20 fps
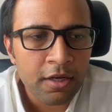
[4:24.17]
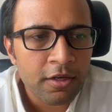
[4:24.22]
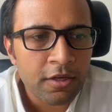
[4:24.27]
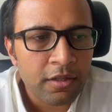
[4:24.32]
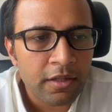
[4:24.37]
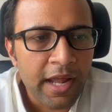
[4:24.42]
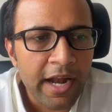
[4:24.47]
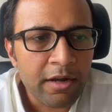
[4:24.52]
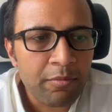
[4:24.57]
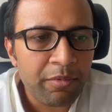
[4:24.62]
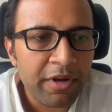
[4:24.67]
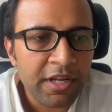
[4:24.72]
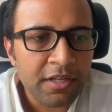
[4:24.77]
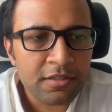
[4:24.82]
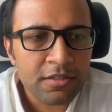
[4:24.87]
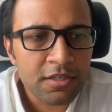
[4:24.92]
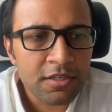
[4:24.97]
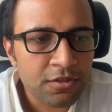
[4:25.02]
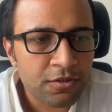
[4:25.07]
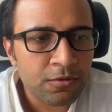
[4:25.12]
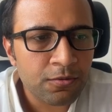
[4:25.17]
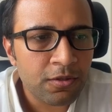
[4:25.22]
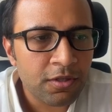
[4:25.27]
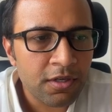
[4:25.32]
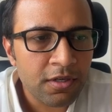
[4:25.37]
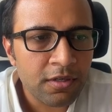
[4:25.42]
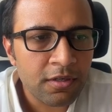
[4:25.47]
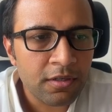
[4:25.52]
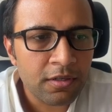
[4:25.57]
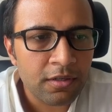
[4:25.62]
That brings us to
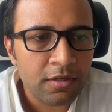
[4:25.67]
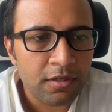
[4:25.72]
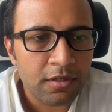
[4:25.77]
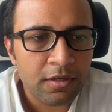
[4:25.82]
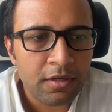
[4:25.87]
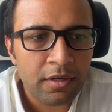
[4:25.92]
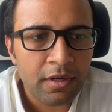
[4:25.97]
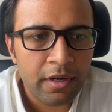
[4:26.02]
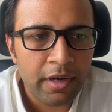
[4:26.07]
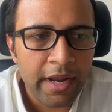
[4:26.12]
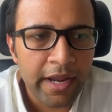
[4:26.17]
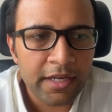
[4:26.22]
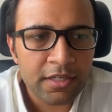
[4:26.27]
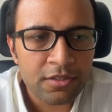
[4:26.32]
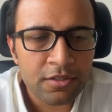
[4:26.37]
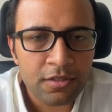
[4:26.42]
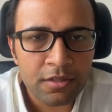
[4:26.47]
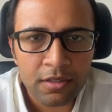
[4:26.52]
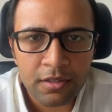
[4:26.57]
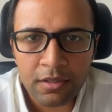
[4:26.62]
the next